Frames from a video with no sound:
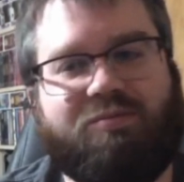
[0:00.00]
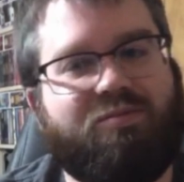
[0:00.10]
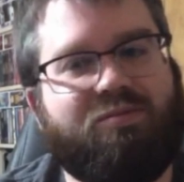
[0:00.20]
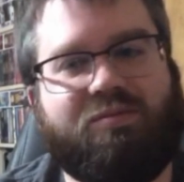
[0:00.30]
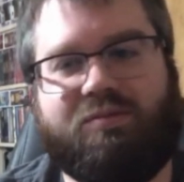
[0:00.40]
her
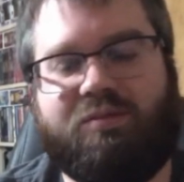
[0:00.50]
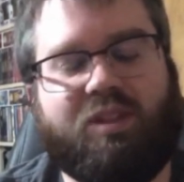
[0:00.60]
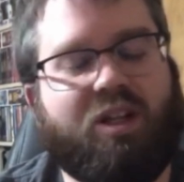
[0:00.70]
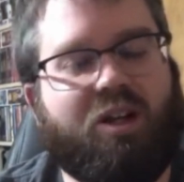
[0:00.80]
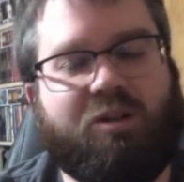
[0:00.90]
back.
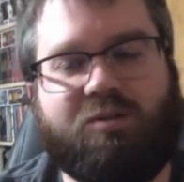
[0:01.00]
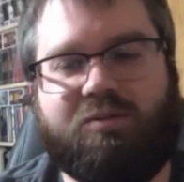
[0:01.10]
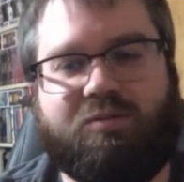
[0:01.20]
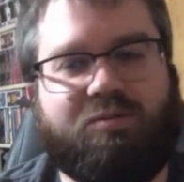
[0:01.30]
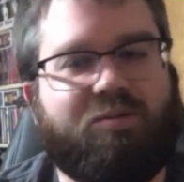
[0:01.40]
No.
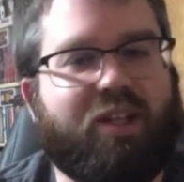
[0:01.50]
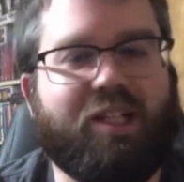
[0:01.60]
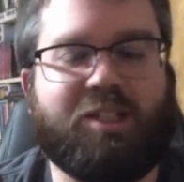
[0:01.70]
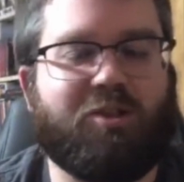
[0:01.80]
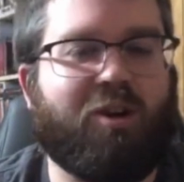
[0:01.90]

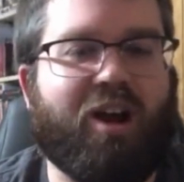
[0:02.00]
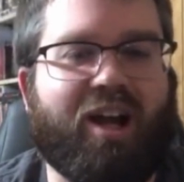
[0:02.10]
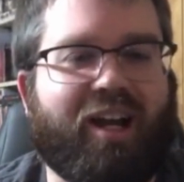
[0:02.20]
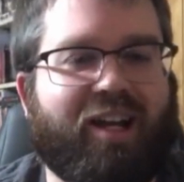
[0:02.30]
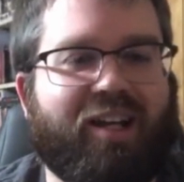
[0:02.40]
He's
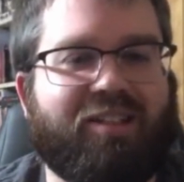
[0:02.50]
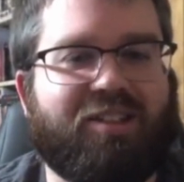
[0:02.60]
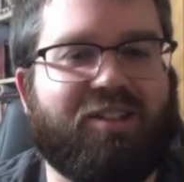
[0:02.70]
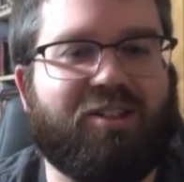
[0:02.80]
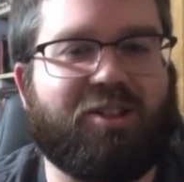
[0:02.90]
trying, and it's
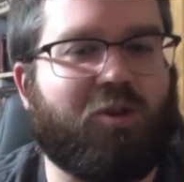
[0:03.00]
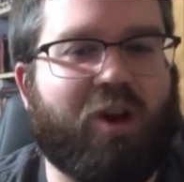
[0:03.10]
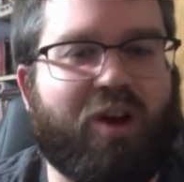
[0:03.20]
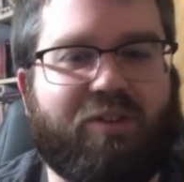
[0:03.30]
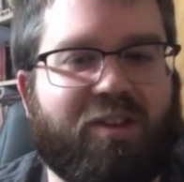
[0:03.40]
going to
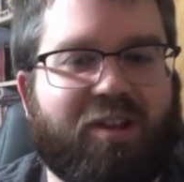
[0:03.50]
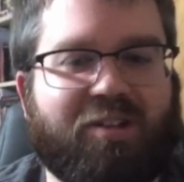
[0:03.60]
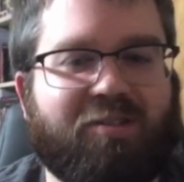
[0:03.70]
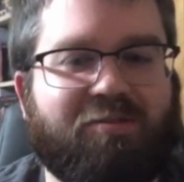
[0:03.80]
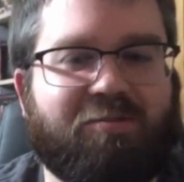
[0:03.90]
destroy
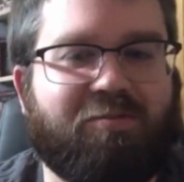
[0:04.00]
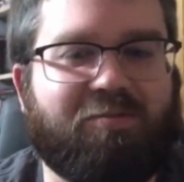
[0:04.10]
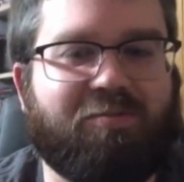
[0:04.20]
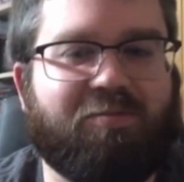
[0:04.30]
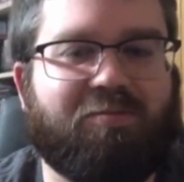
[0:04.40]
everything.
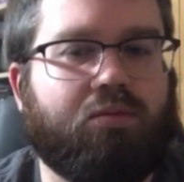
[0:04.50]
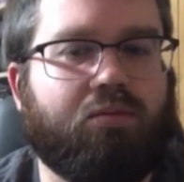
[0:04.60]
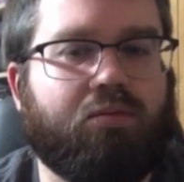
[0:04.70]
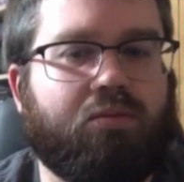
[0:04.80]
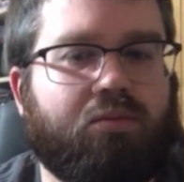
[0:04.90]

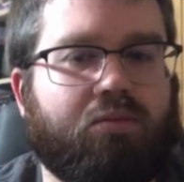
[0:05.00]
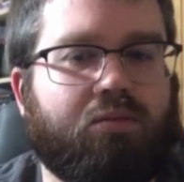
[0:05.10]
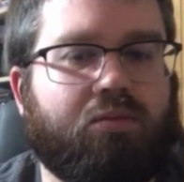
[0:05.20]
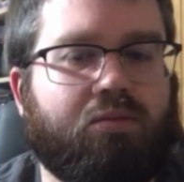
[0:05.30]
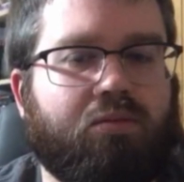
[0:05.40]
I
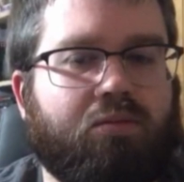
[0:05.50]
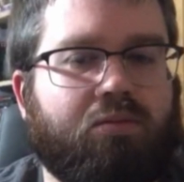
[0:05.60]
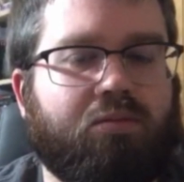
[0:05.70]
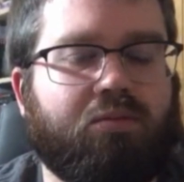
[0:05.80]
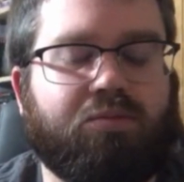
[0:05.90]
spent
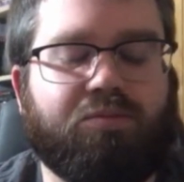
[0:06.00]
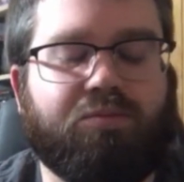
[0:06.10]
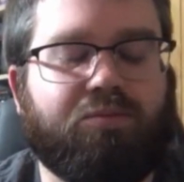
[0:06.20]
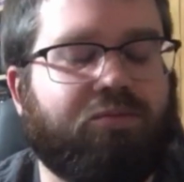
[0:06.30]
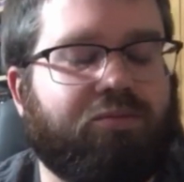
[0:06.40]
centuries,
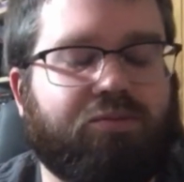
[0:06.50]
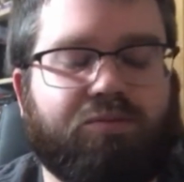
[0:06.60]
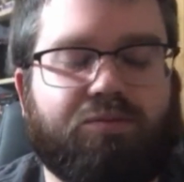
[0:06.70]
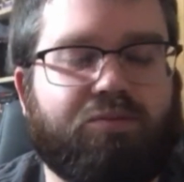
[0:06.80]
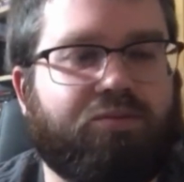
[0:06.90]

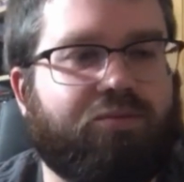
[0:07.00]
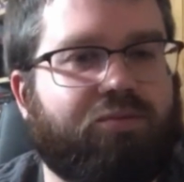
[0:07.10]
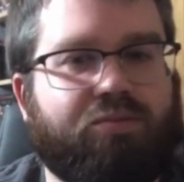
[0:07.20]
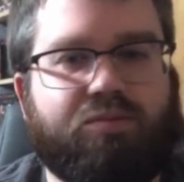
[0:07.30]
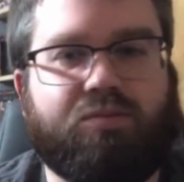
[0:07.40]
sacrificed
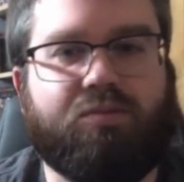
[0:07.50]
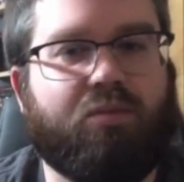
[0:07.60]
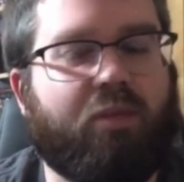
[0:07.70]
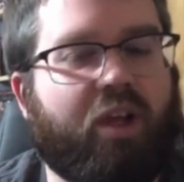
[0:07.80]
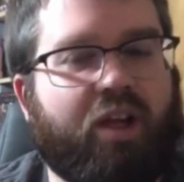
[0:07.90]

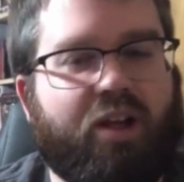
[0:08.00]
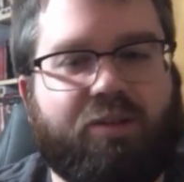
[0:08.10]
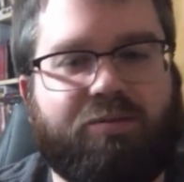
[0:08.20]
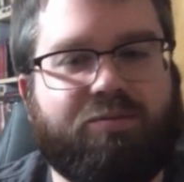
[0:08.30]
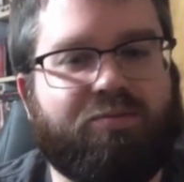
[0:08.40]

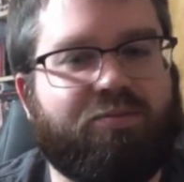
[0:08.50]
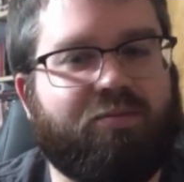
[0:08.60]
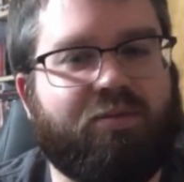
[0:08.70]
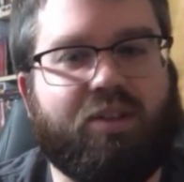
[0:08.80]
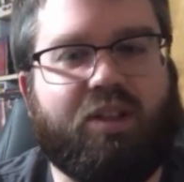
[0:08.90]
everything for
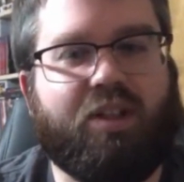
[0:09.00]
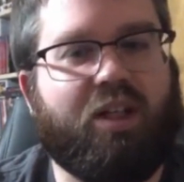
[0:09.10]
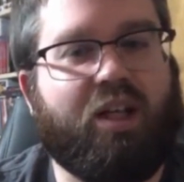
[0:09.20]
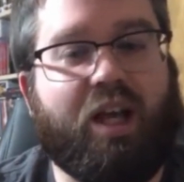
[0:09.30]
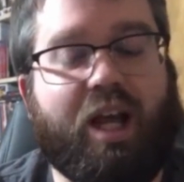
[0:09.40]
Christine.
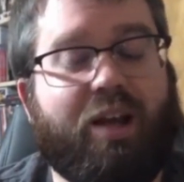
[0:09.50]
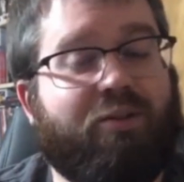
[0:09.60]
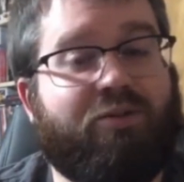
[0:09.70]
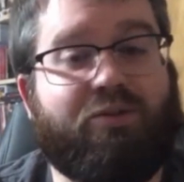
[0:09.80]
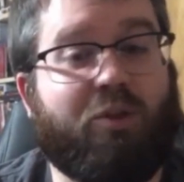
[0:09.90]

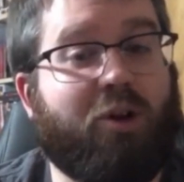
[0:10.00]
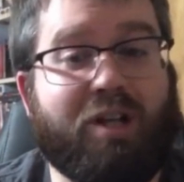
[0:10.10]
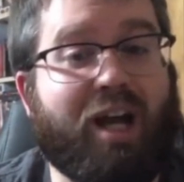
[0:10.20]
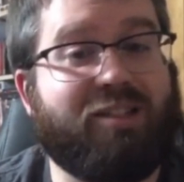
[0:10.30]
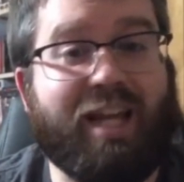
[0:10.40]
And for it
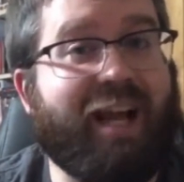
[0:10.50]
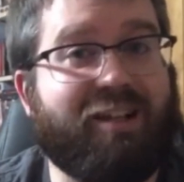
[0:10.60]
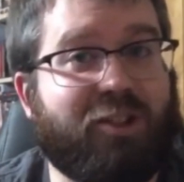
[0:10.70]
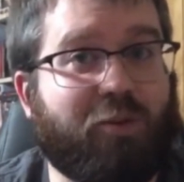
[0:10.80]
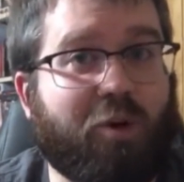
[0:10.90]
not to
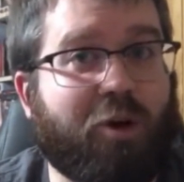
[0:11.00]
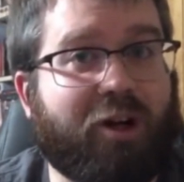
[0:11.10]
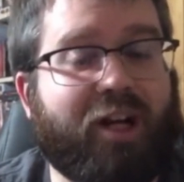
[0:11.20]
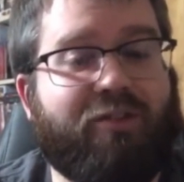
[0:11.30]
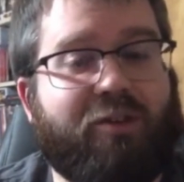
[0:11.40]
actually
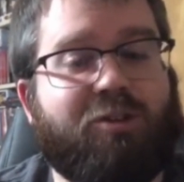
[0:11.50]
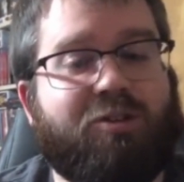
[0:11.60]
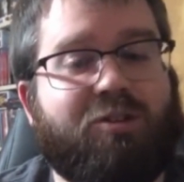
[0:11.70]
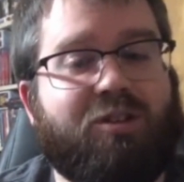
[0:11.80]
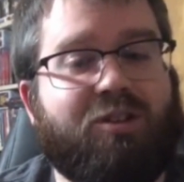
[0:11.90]
work, and if you
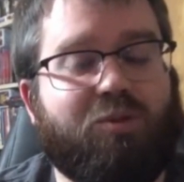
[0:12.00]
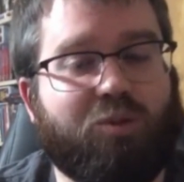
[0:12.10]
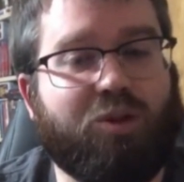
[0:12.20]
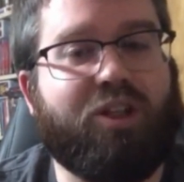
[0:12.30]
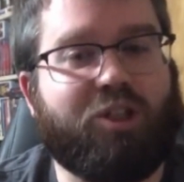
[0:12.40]

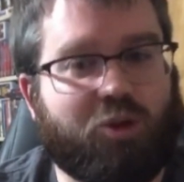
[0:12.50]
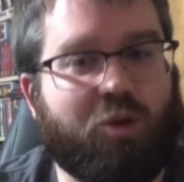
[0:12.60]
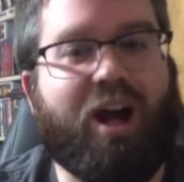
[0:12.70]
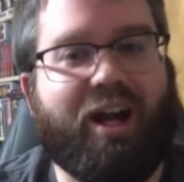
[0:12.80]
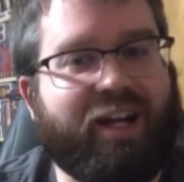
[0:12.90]
really
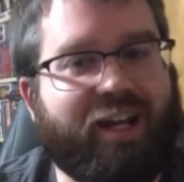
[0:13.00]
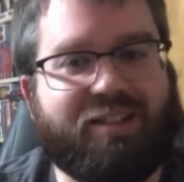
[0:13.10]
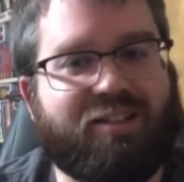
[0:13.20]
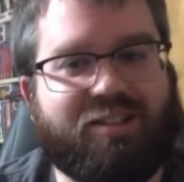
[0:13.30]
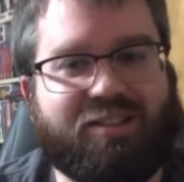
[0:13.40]
try,
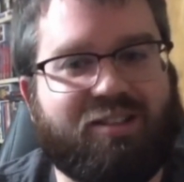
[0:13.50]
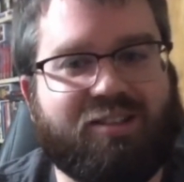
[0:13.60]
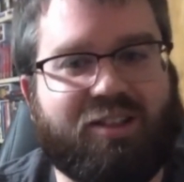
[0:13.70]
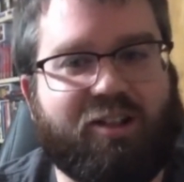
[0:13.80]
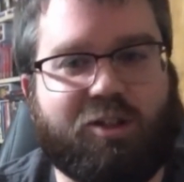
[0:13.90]
it's
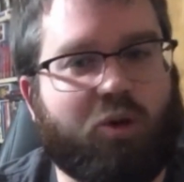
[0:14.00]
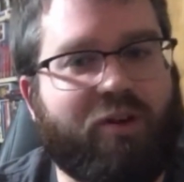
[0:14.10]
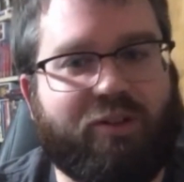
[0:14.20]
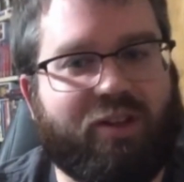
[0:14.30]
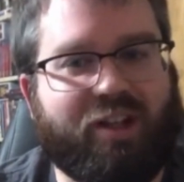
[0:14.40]
going to destroy
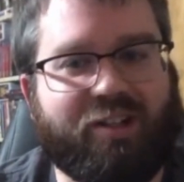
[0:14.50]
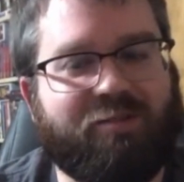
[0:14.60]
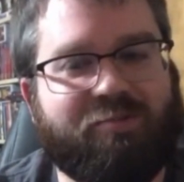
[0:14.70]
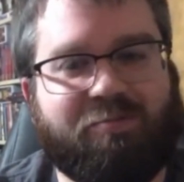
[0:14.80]
everything.